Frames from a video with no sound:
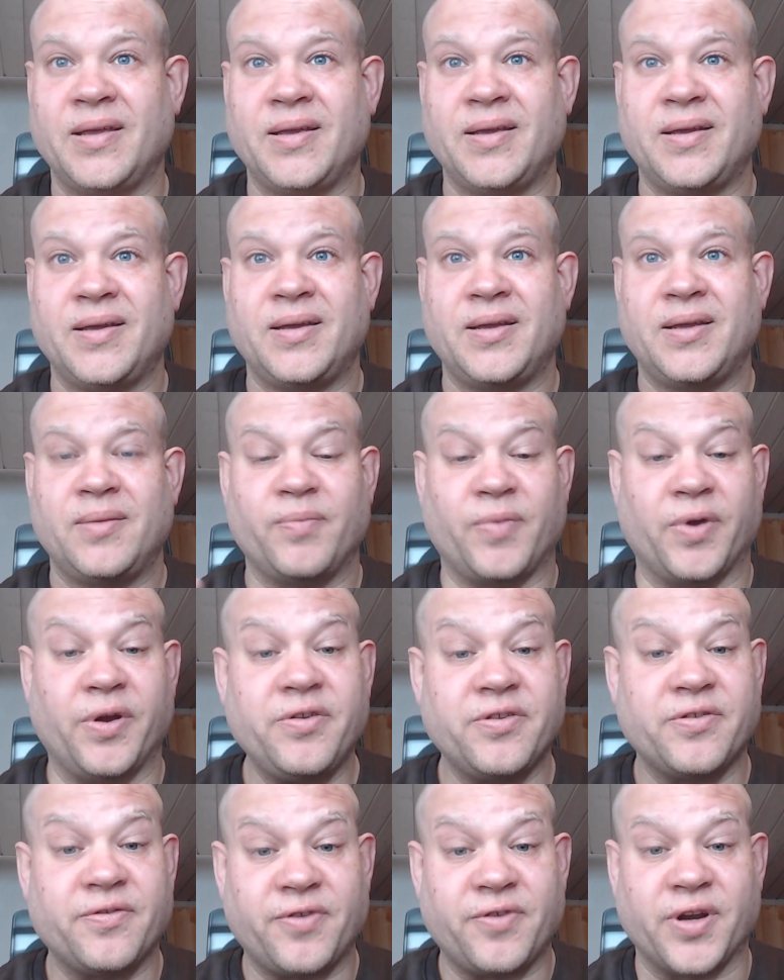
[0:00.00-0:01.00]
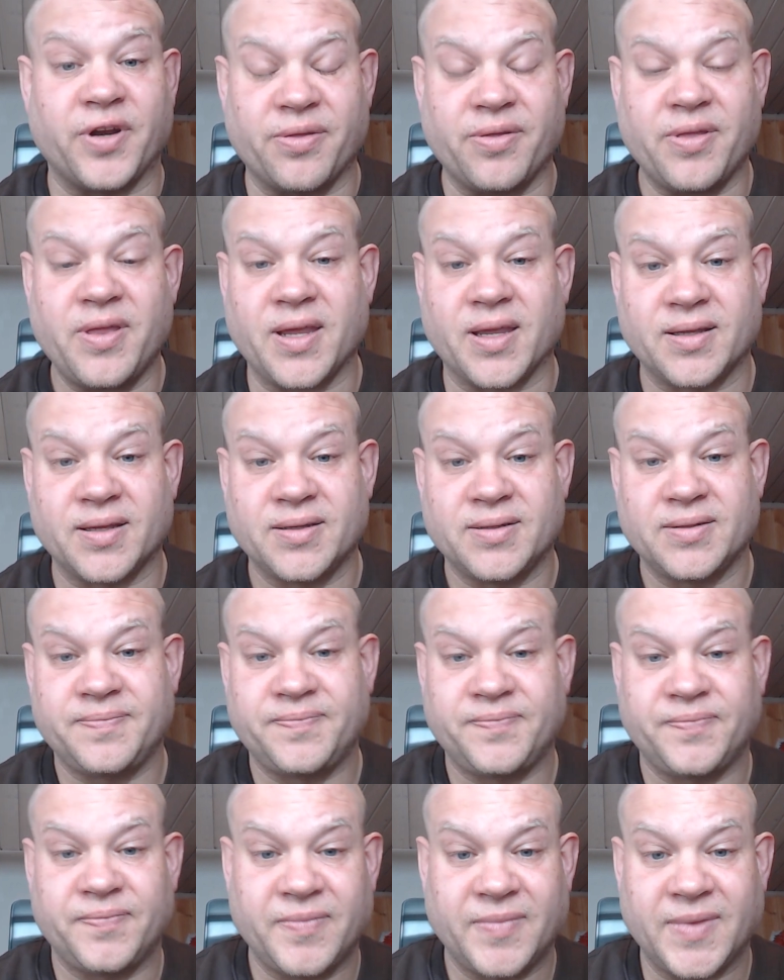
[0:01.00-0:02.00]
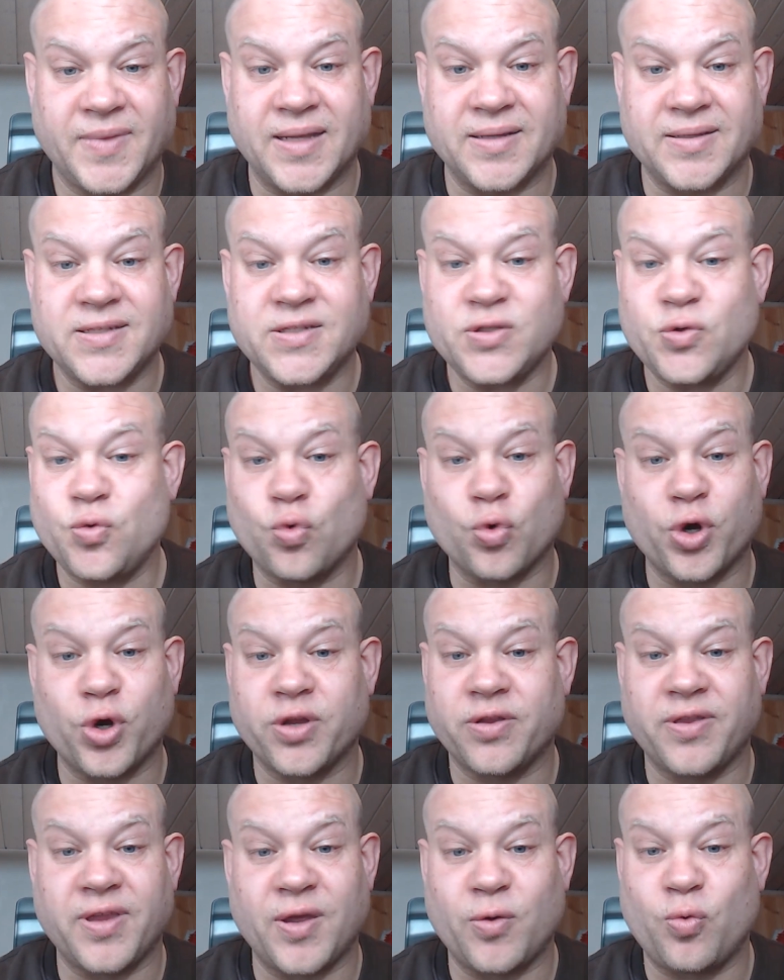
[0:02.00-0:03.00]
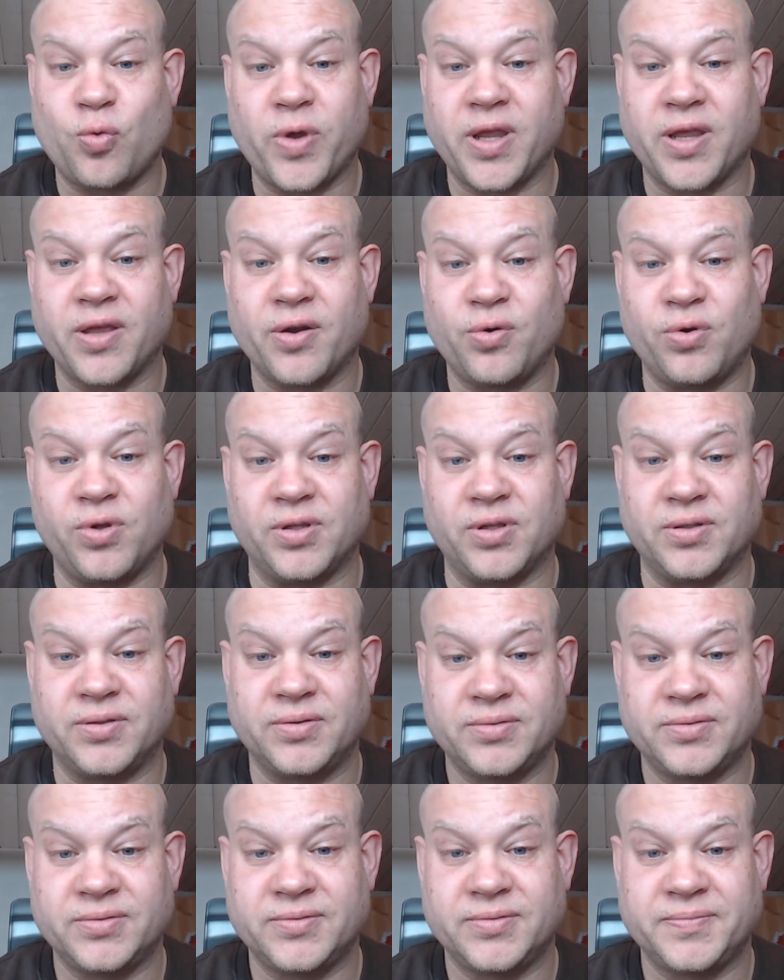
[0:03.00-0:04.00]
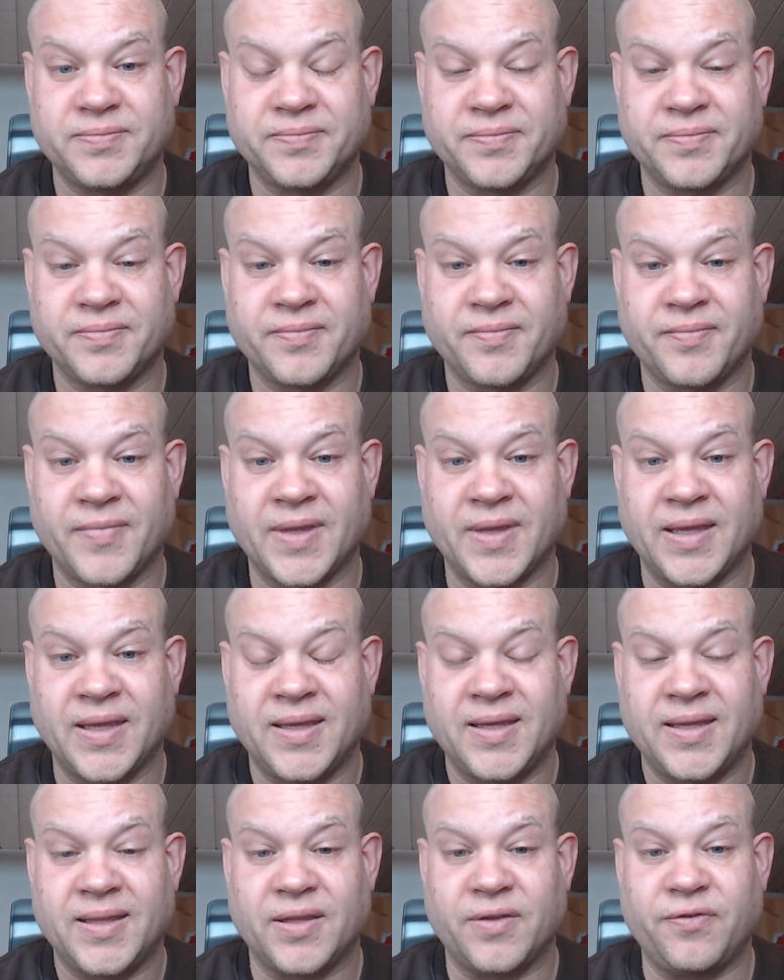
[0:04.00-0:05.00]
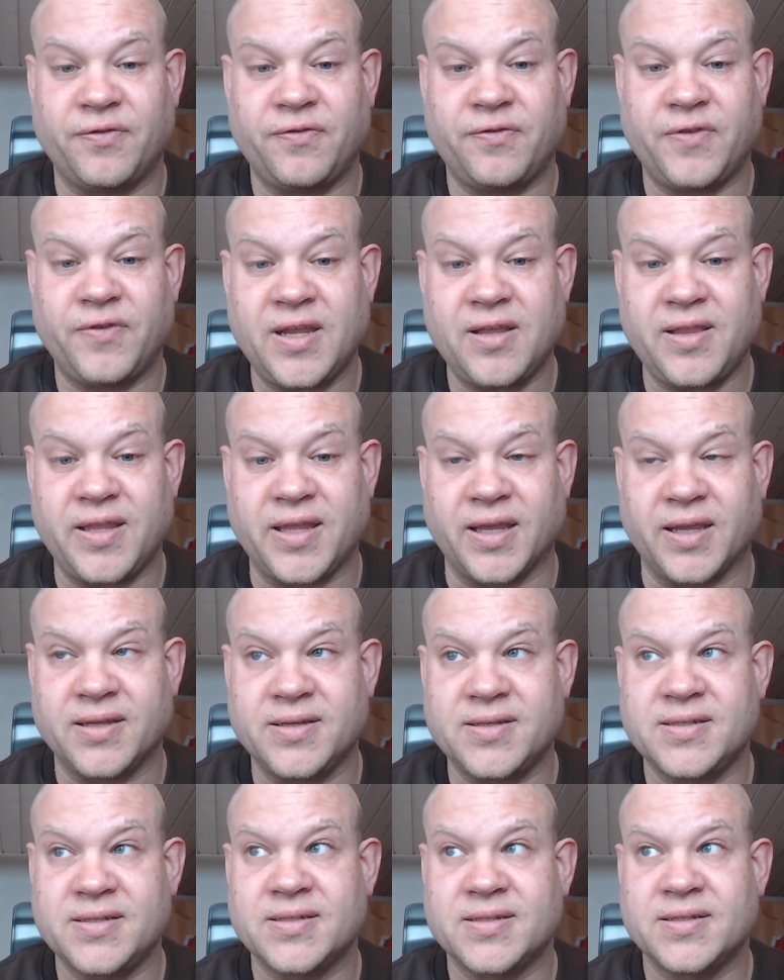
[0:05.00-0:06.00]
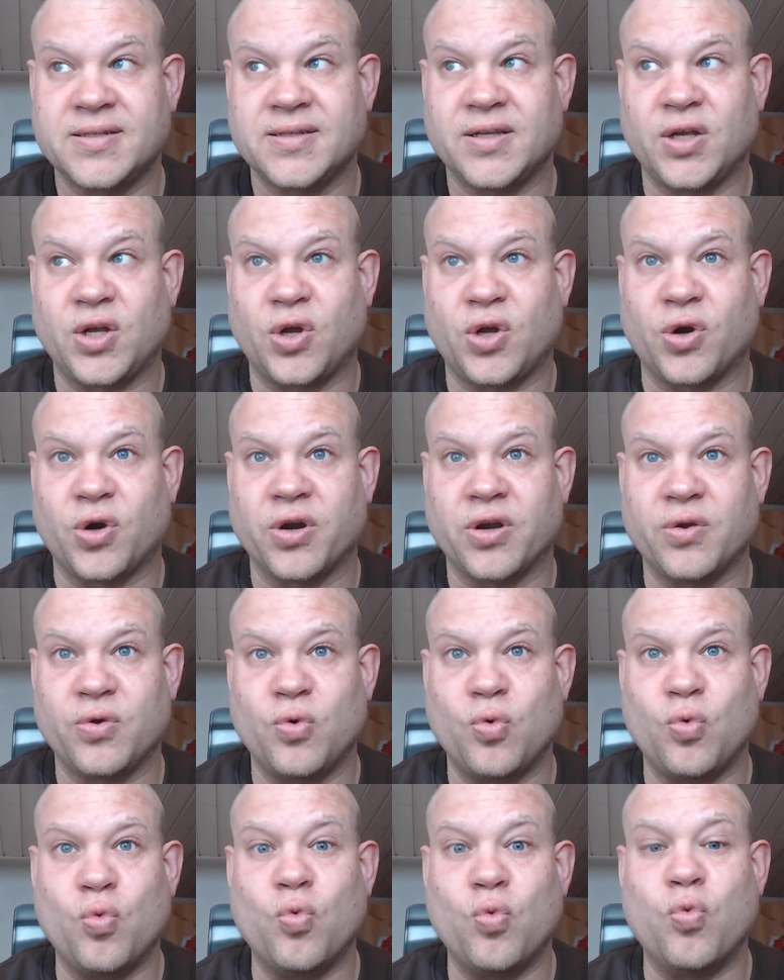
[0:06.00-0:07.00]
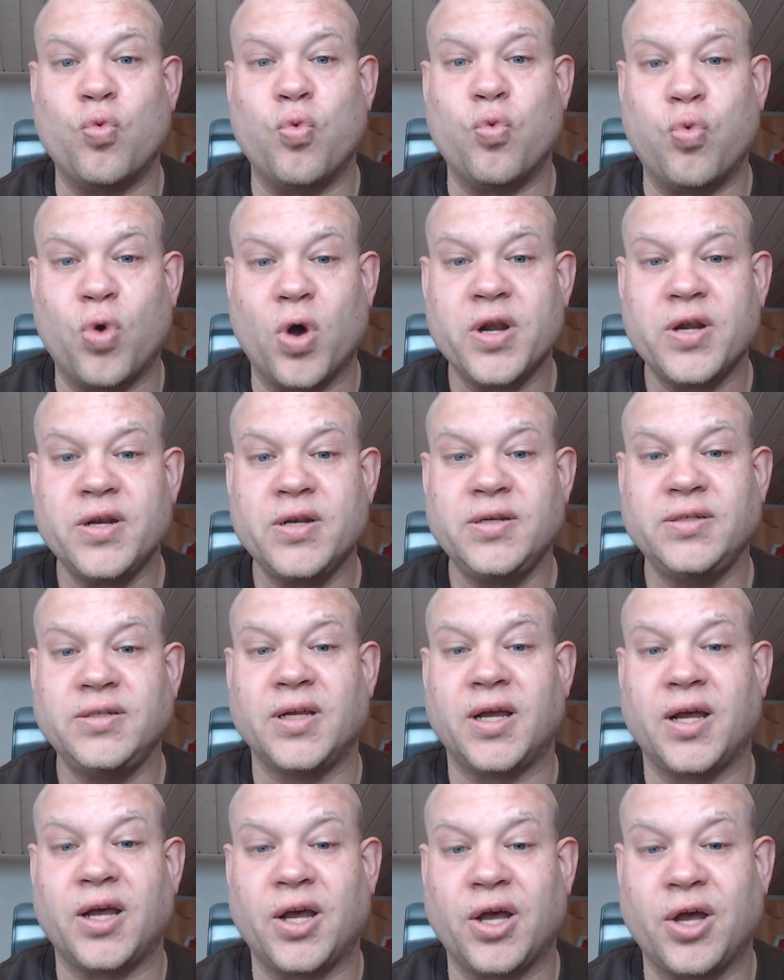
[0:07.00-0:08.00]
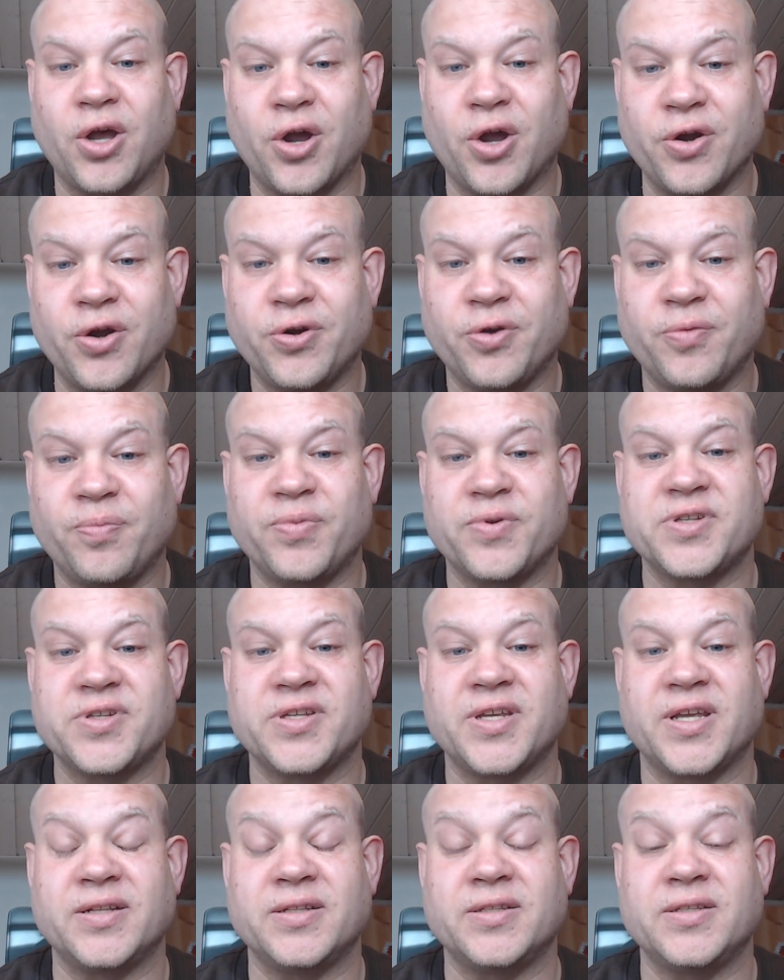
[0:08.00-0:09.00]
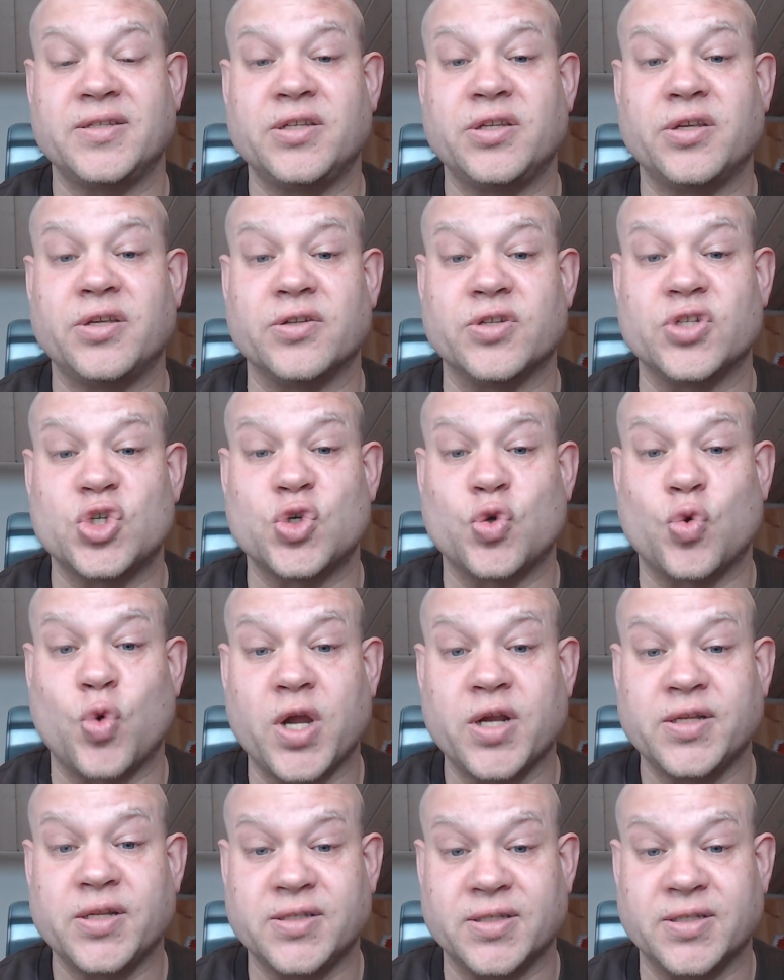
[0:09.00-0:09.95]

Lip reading: But here's the funny thing: it doesn't work that way at all. The feelings are 100% constructed